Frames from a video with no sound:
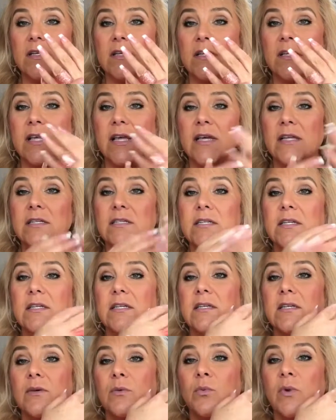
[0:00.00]
get
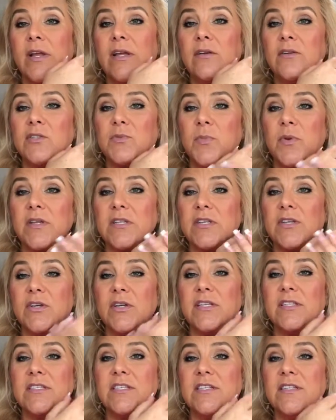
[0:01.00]
wrinkles, but you
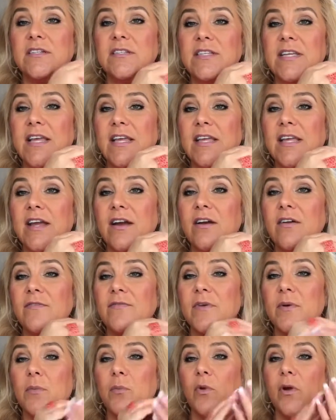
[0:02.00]
can still take care of
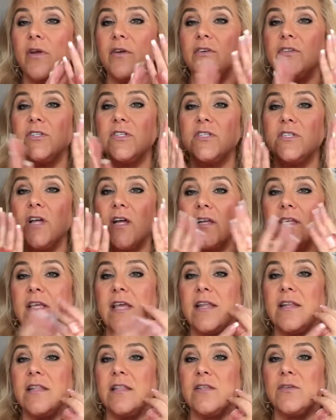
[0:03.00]
them where you're just not
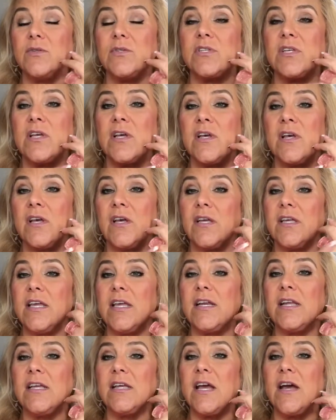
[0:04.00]

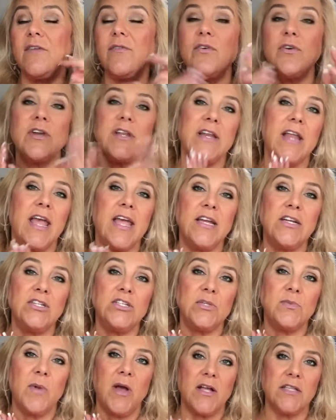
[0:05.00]
getting covered in age
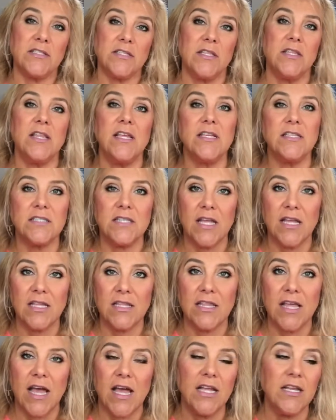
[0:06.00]
spots and things
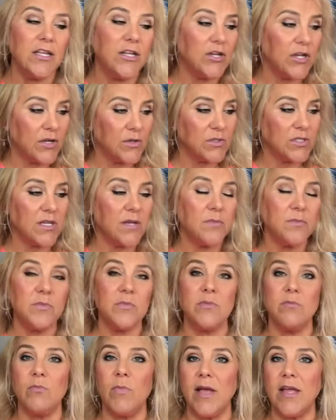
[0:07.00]
like that. You know,
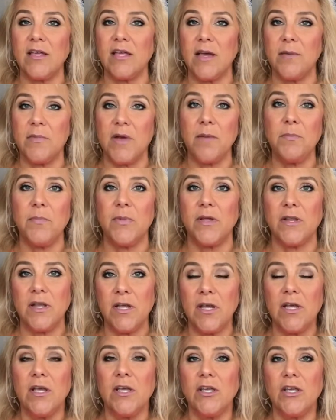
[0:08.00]
some might come up, but
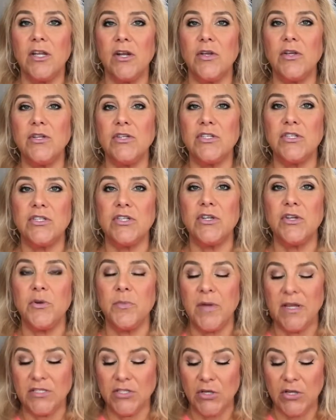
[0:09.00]
you know, you just do your
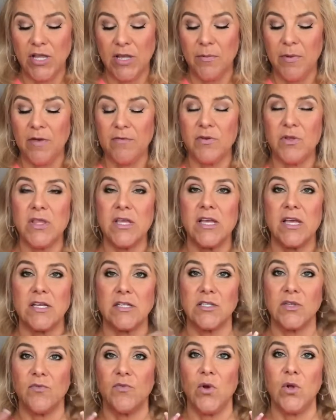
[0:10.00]
best. You keep everything
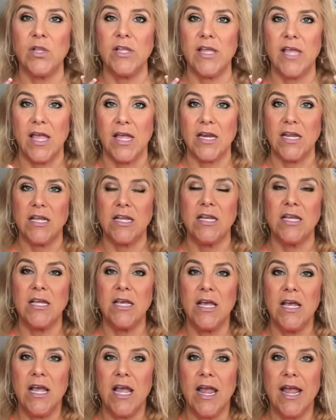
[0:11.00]
exfoliated
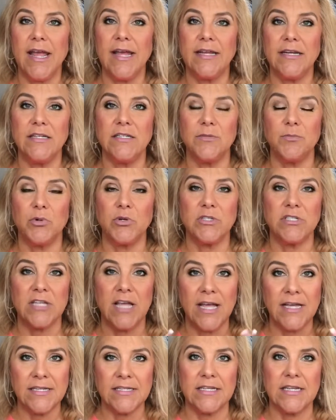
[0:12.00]
and
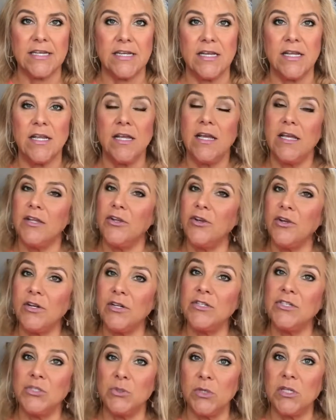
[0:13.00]
protected. You're
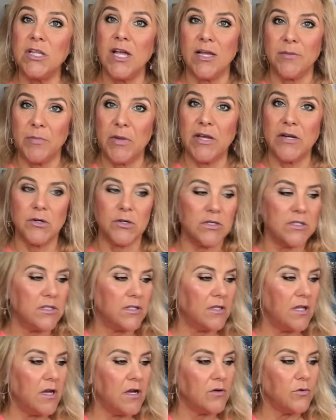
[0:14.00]
going to do a lot better in
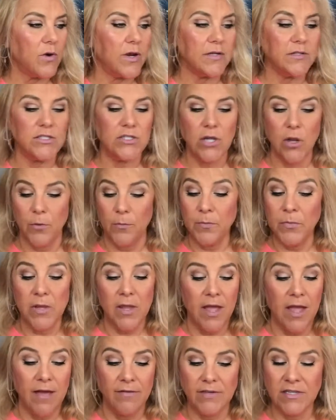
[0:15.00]
the long run. So,
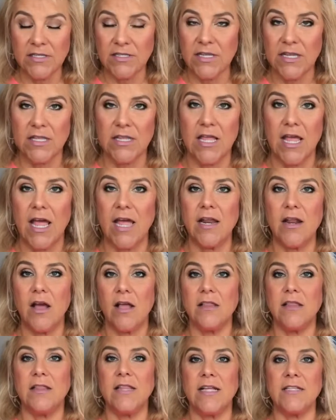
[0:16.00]
having said
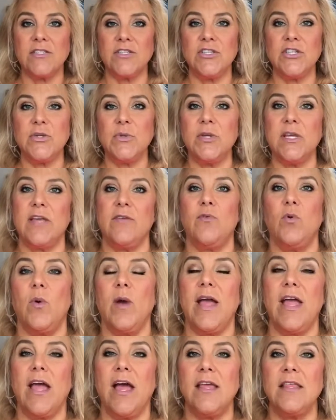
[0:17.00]
that, let's do a
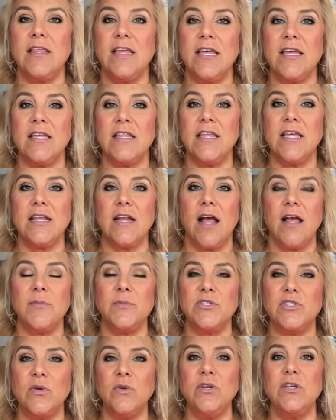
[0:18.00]
giveaway. I think that I'm
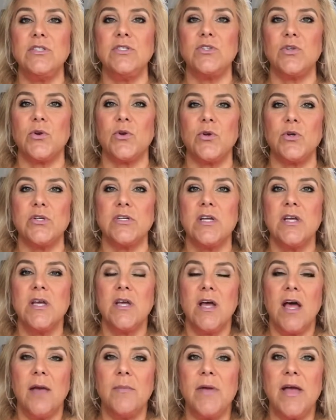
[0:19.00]
so concerned
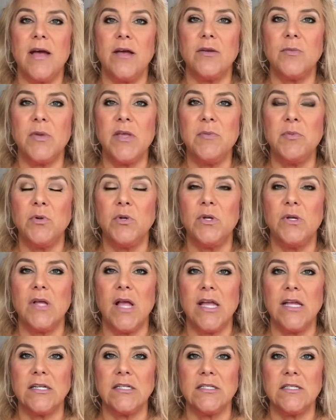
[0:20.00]
about people
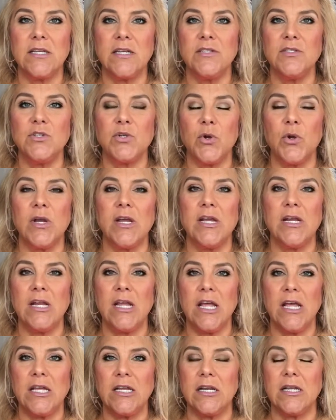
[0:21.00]
and sunscreen
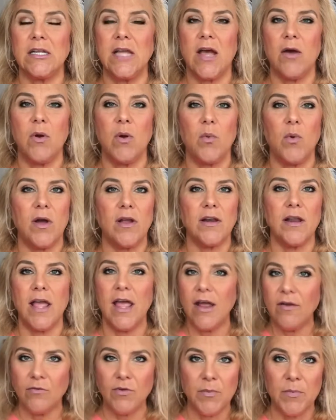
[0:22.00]
and how I want
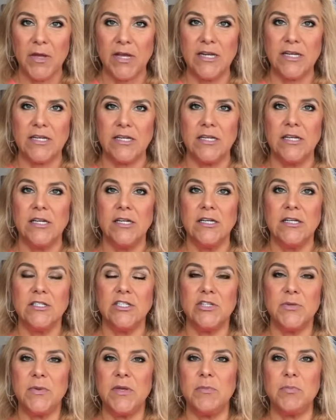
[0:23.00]
everybody
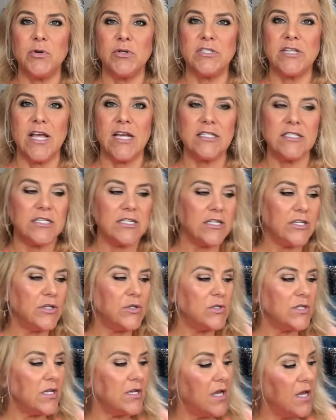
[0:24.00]
to be protected and
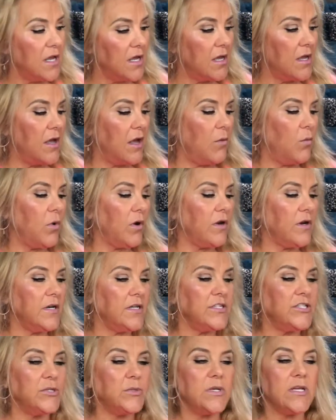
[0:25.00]
use it. We're going
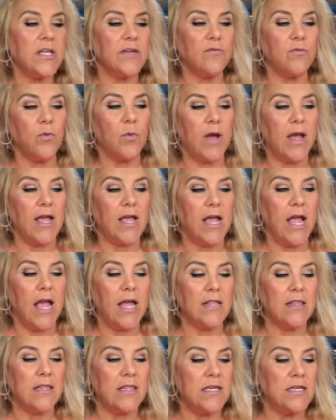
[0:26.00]
to do a giveaway,
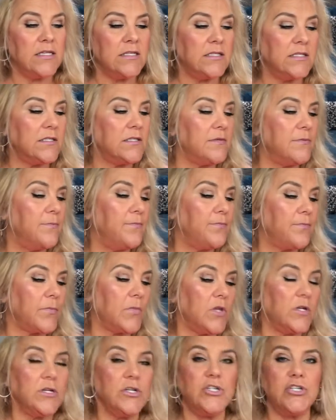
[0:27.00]
and this,
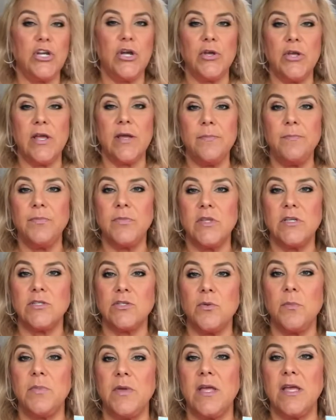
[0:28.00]
I'm going to show you, this
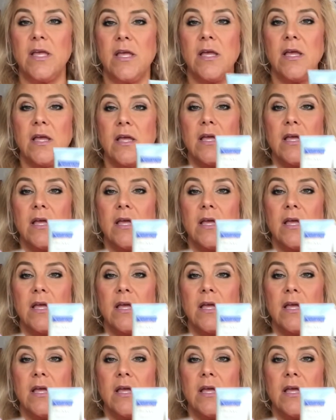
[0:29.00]
will be